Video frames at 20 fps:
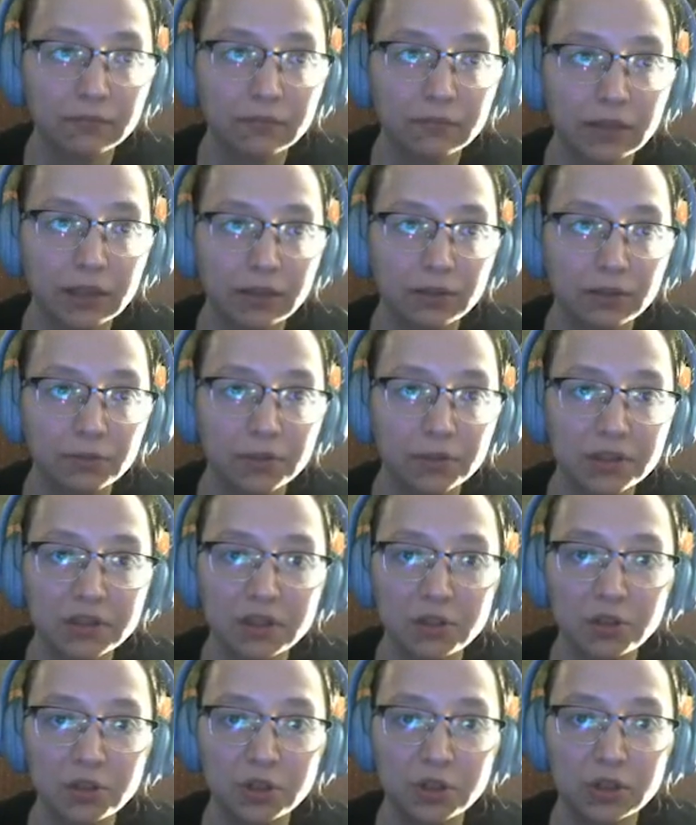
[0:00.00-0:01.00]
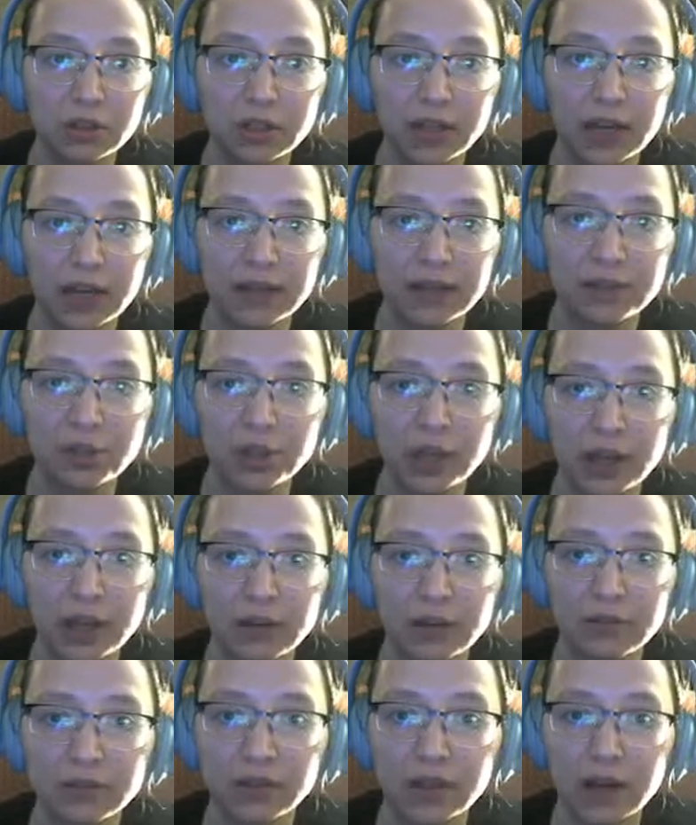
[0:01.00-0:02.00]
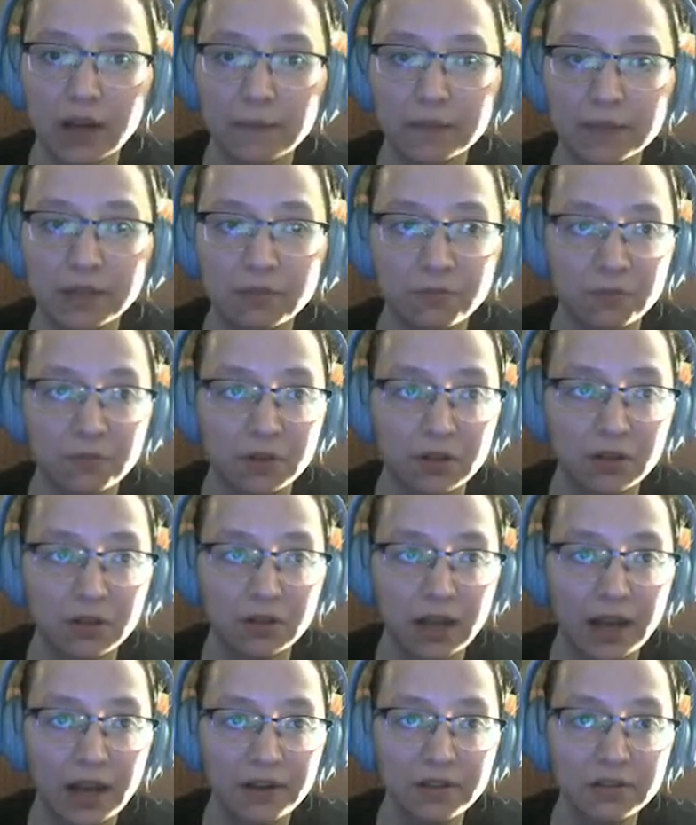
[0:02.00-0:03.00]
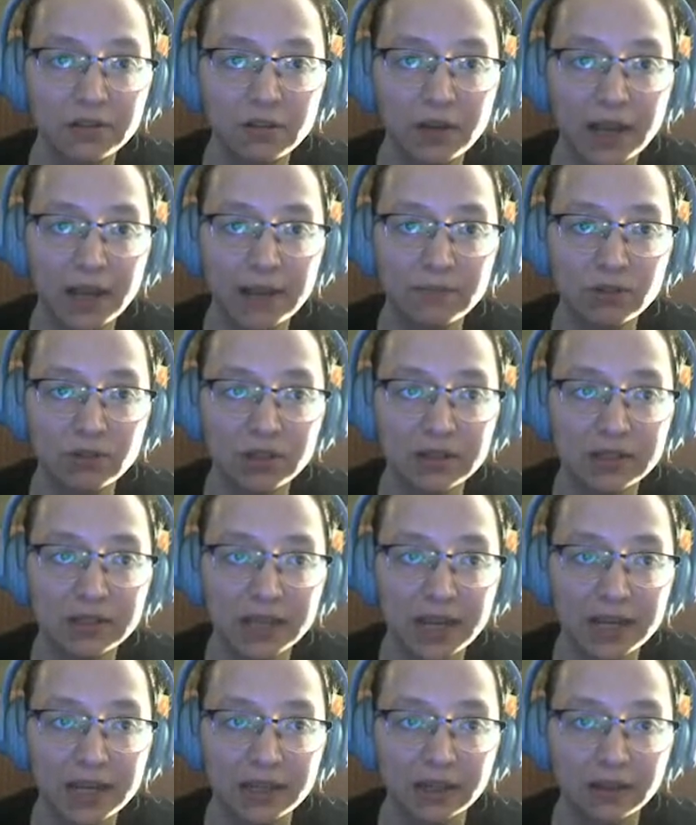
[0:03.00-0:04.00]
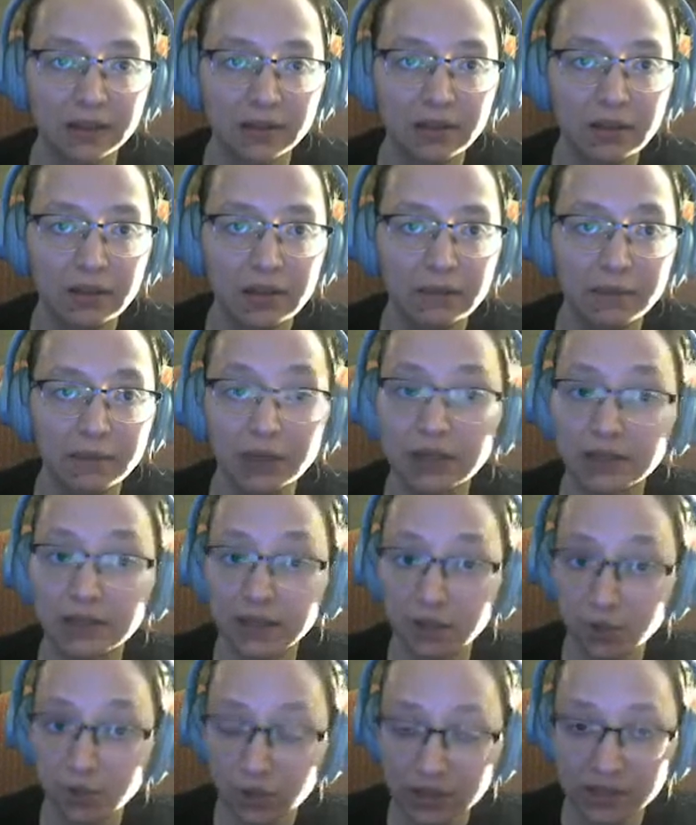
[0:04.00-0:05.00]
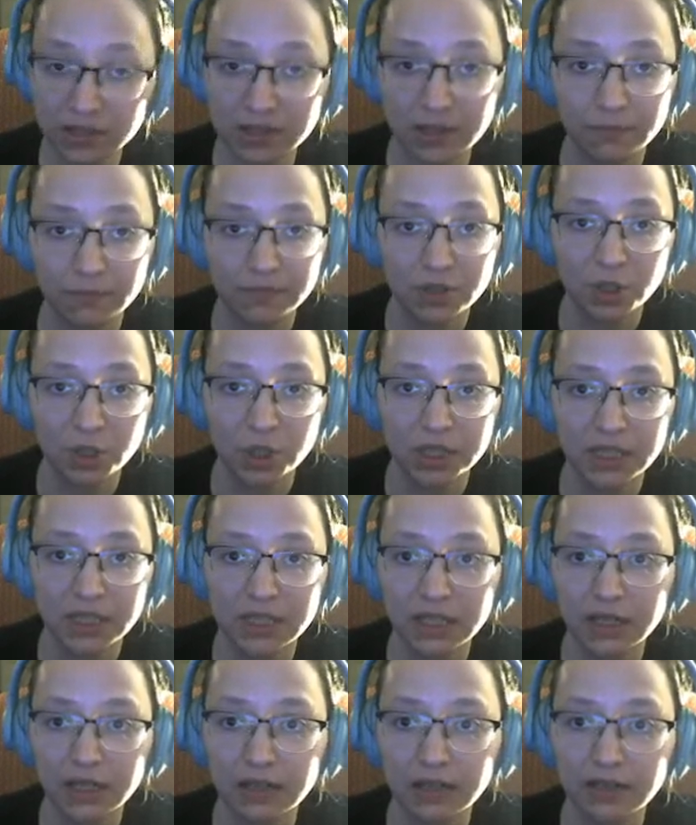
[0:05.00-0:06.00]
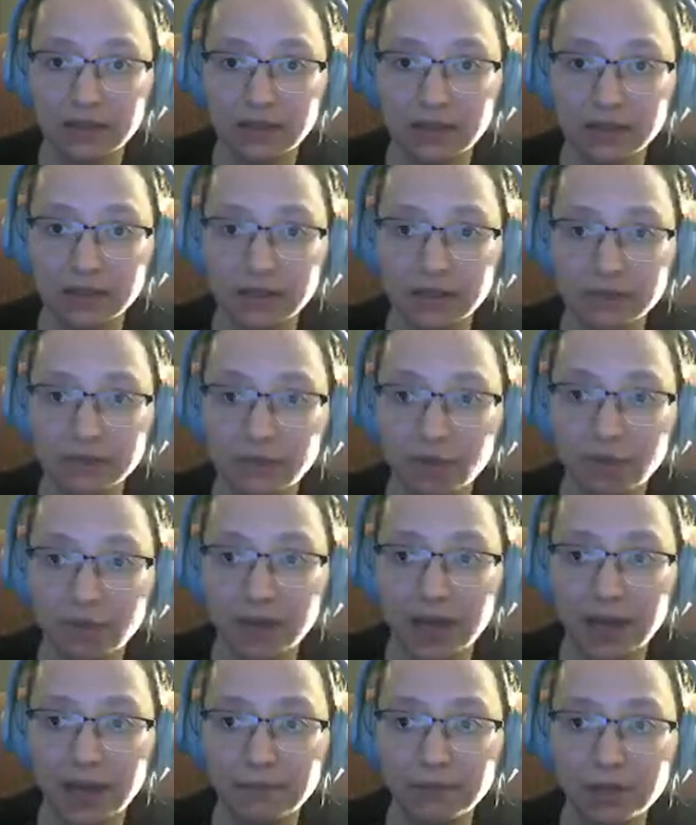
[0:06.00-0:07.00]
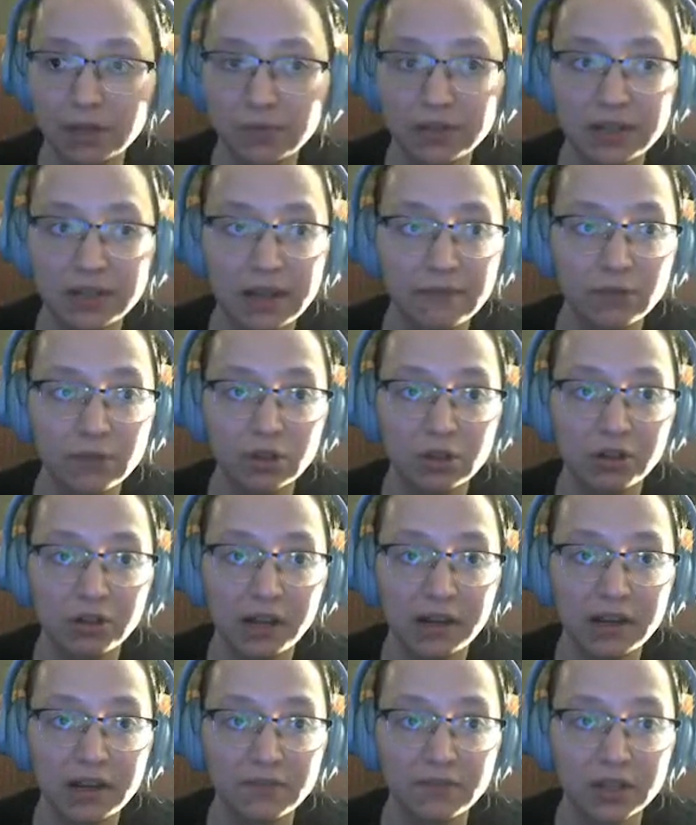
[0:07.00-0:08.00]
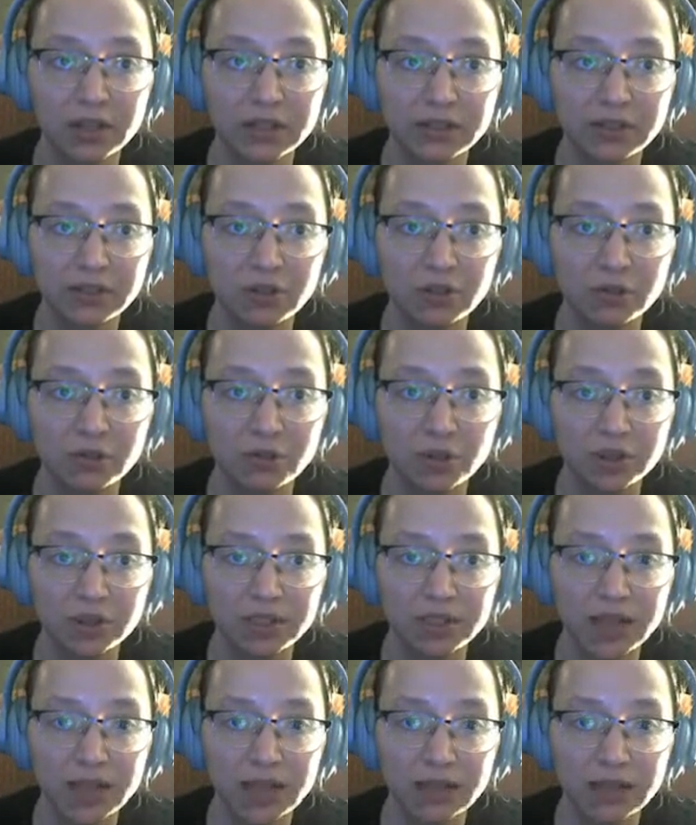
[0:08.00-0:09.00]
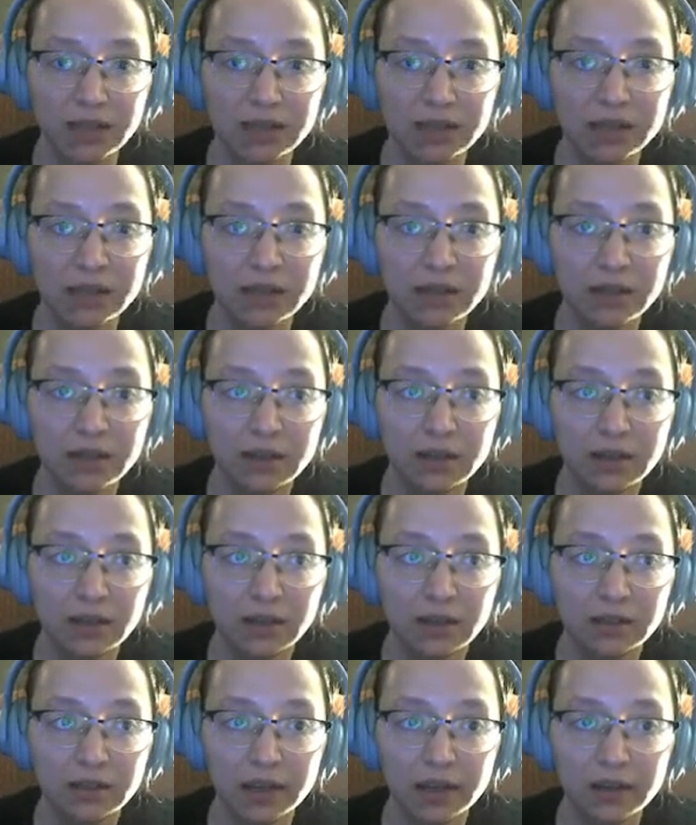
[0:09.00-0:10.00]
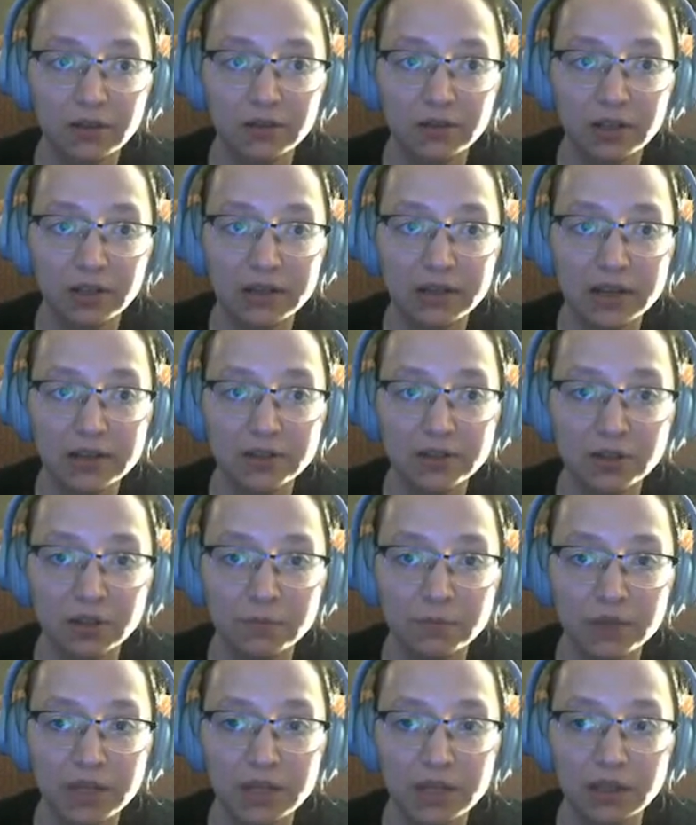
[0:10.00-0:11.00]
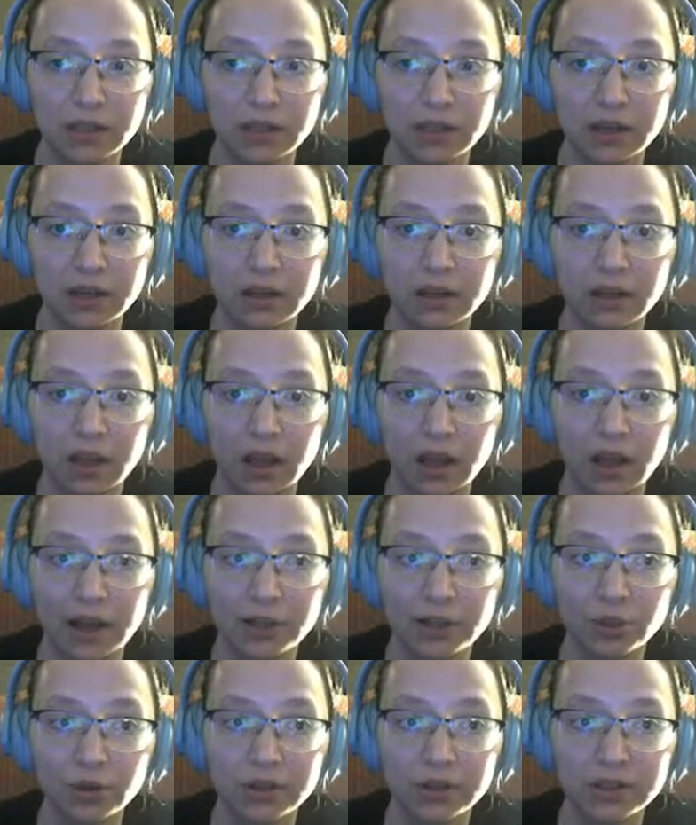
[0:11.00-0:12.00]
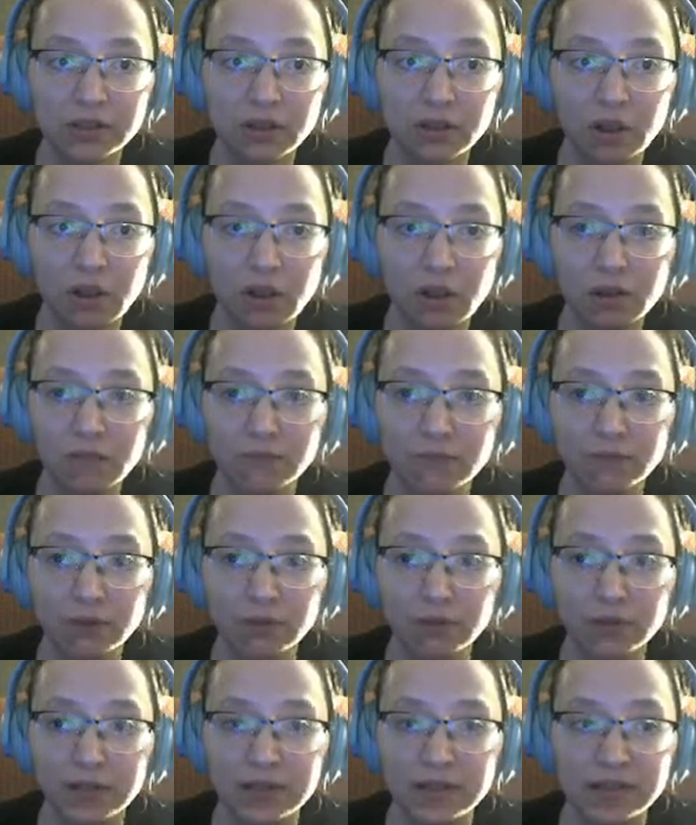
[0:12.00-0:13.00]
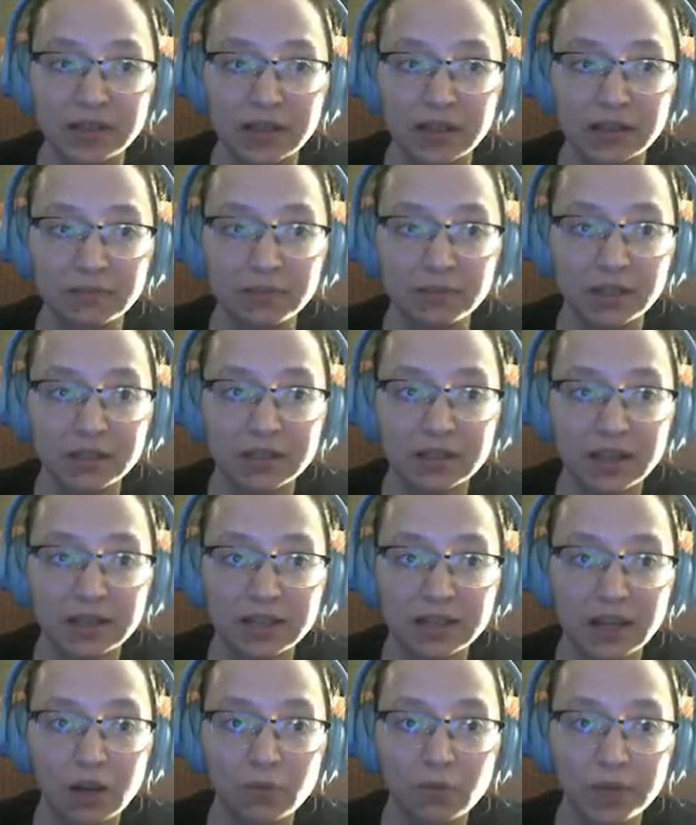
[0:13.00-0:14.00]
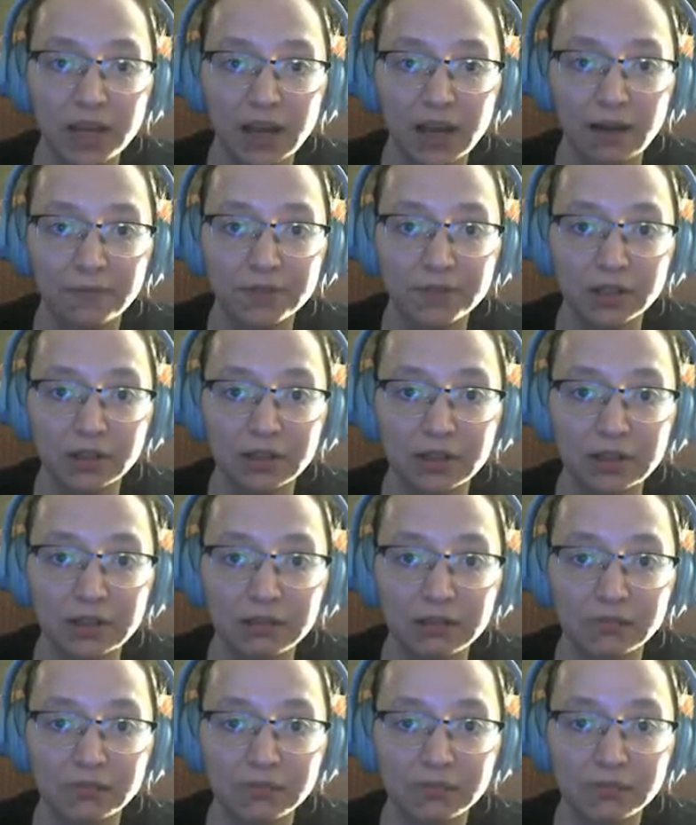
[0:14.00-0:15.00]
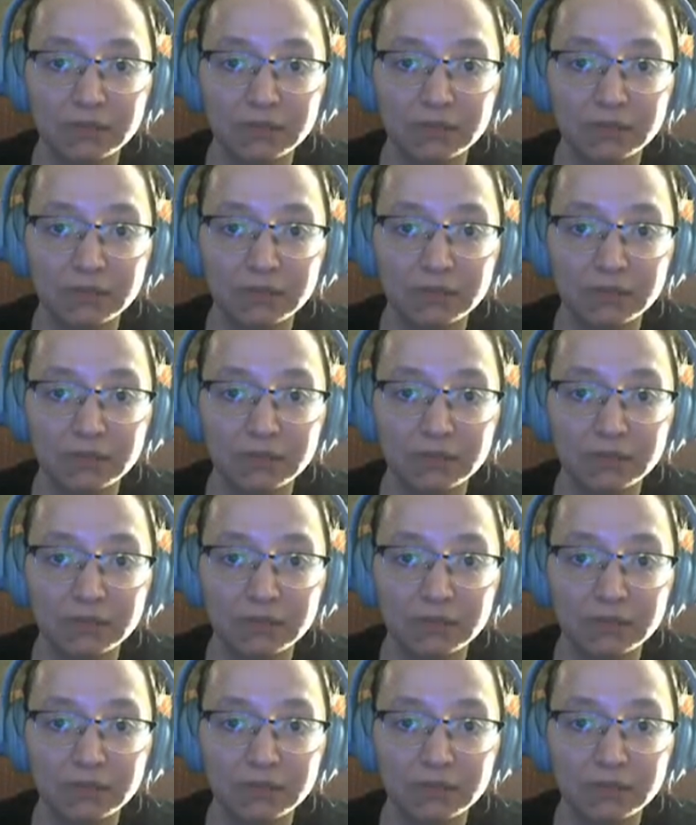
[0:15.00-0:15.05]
The rusted junk cast shadows on the opposite wall. How do you know Abel didn't take it? Because I trust him, she said. He's a dismal man, but he would never hurt any of us. Do you trust Ellie? Daniel didn't answer immediately. I trust all of you, he said, because that's how we have to live.